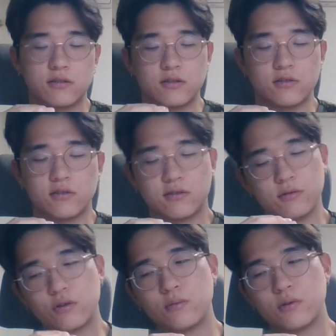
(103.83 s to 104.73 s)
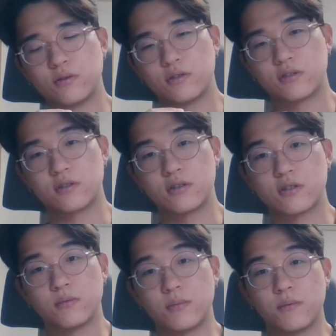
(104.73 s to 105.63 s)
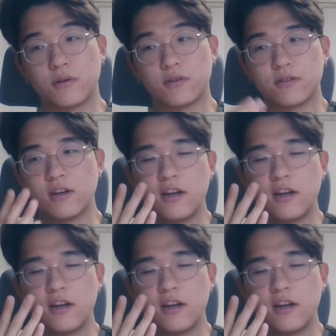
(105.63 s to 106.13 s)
just normal, just conduction band, because